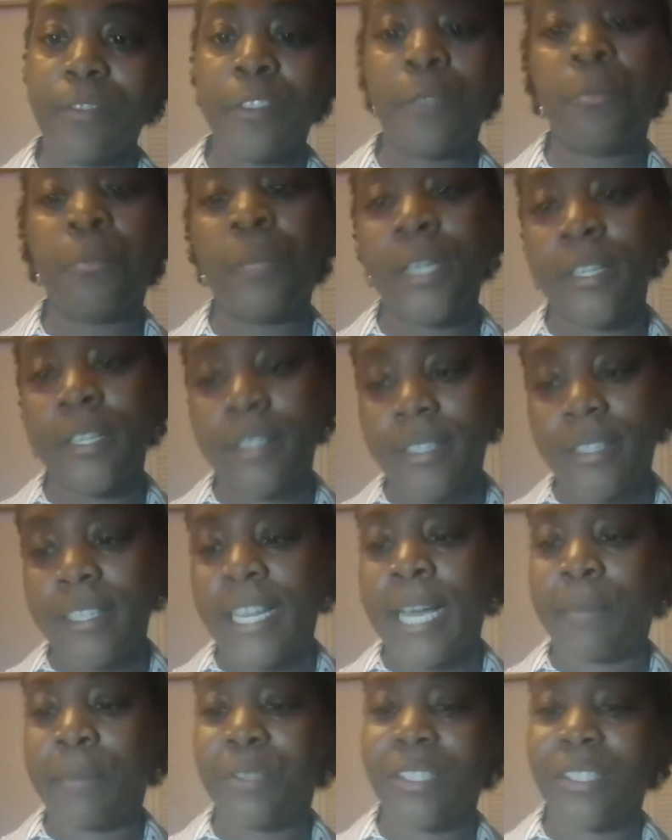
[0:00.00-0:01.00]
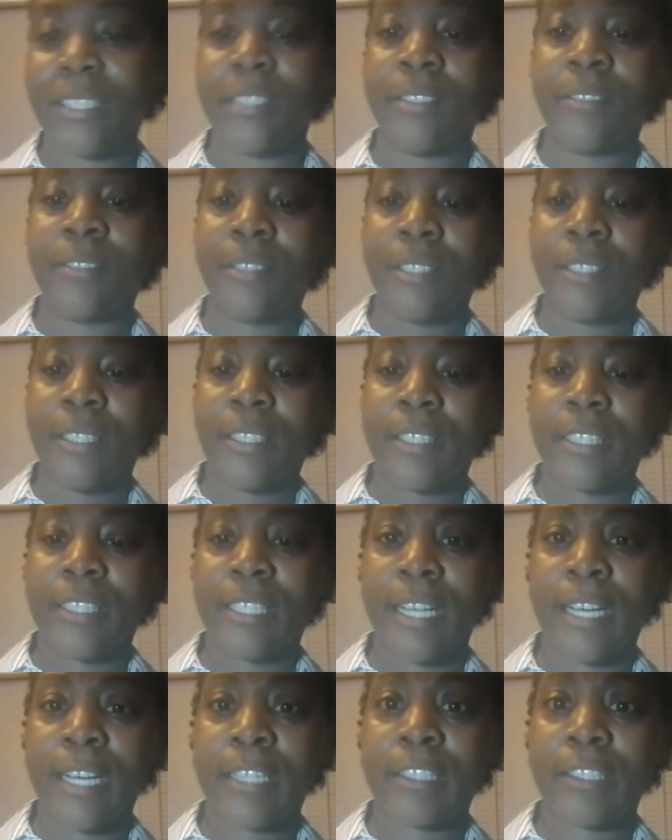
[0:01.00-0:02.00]
But Lapsley
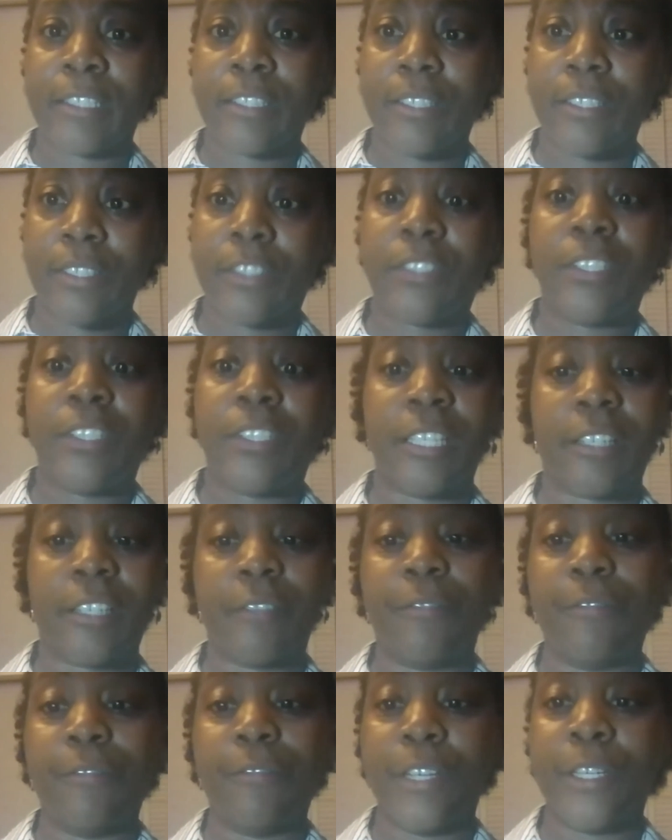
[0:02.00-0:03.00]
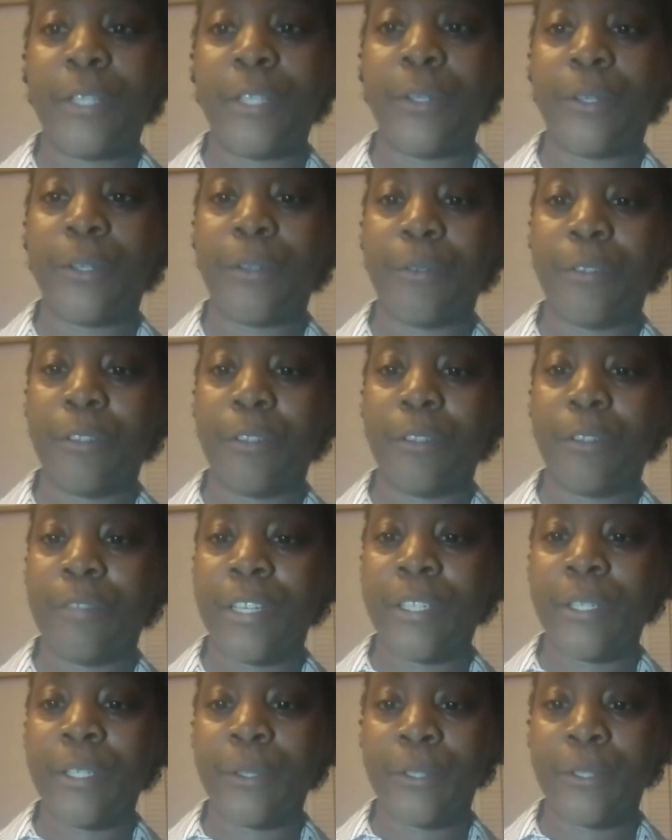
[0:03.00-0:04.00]
got sick very
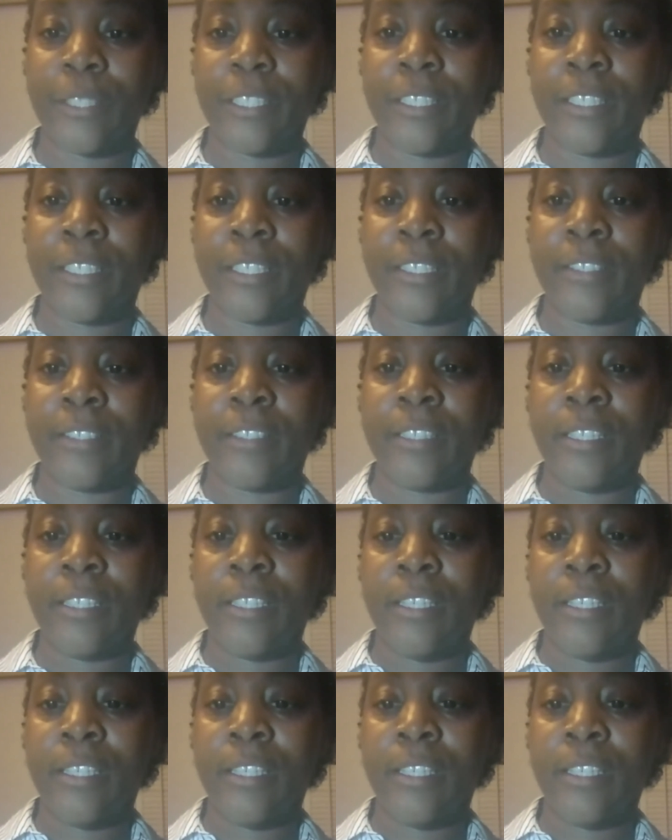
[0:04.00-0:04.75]
early on,